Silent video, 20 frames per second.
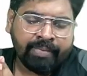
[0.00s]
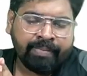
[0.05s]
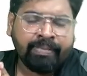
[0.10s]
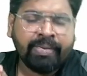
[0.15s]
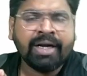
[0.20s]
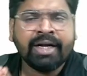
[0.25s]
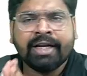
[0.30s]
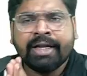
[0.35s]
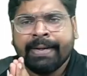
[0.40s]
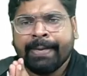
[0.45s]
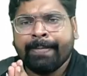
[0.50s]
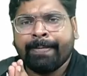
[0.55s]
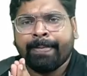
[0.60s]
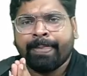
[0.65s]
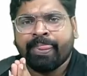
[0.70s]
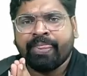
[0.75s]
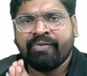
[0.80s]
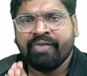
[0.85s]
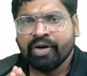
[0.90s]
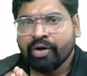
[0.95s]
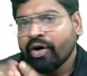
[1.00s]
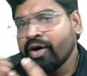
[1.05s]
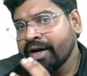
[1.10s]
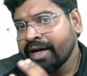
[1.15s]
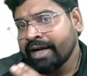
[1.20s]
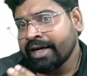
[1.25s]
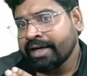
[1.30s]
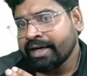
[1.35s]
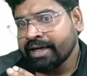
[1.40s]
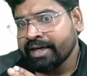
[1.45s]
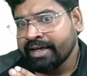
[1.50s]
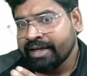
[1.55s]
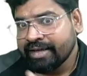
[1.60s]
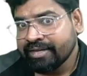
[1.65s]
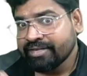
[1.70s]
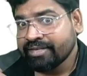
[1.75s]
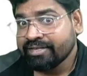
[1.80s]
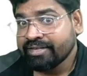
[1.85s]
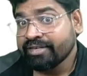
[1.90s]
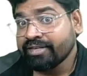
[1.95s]
But we call it
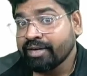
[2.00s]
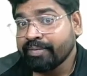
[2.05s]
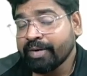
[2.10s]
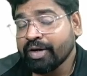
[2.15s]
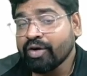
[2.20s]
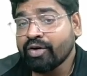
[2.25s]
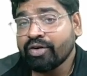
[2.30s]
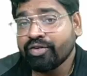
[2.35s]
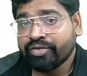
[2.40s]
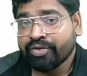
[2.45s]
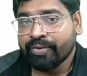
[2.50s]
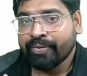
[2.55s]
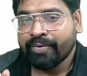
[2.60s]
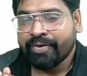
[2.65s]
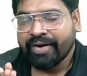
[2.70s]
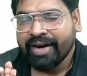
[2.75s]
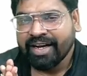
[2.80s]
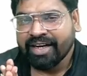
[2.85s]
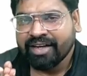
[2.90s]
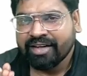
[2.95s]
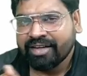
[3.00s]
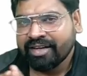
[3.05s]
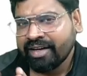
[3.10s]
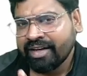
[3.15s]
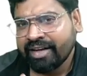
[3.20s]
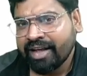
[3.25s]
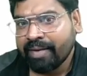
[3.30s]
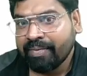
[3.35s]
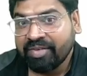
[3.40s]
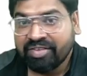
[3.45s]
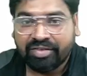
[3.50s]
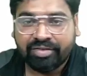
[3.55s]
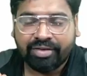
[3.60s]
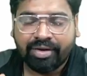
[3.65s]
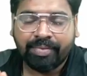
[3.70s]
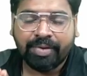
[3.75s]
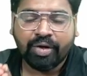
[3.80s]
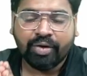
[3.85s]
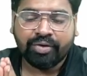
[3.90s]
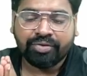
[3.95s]
is a systemic also, right? It can be
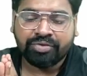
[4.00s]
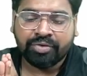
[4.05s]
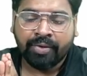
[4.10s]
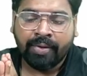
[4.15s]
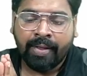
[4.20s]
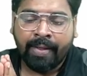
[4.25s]
systemic also.